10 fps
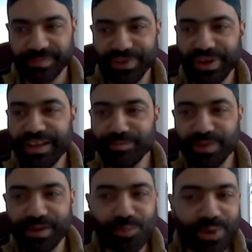Go ahead.
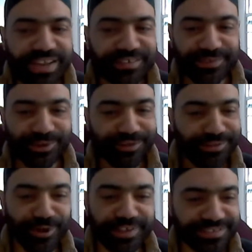I'm waiting for your
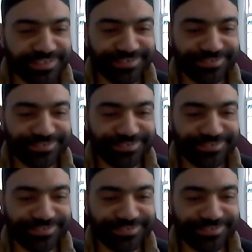thoughts.